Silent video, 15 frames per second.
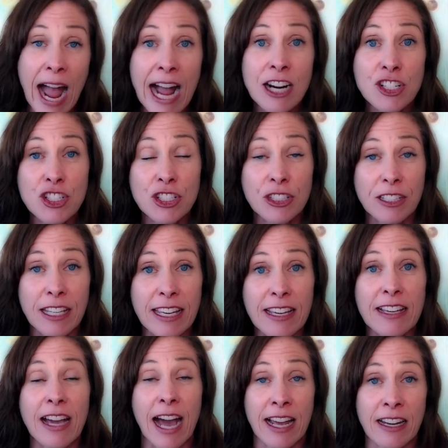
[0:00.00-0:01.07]
actually
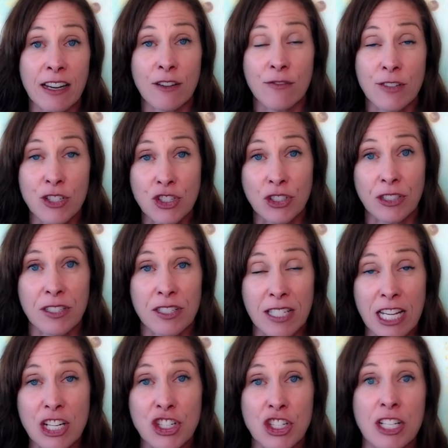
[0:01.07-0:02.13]
guided
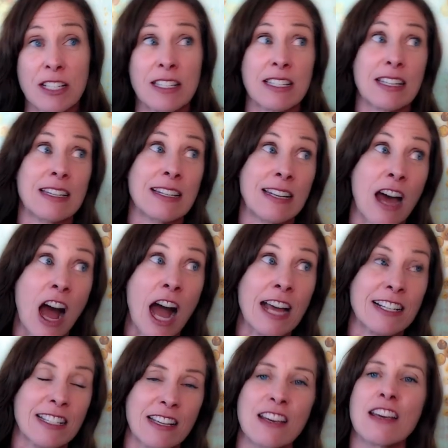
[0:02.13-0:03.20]
visualizations,
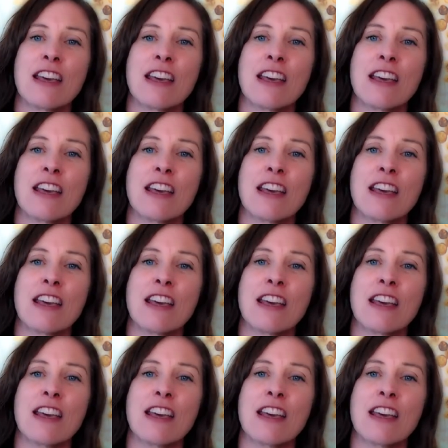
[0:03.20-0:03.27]
not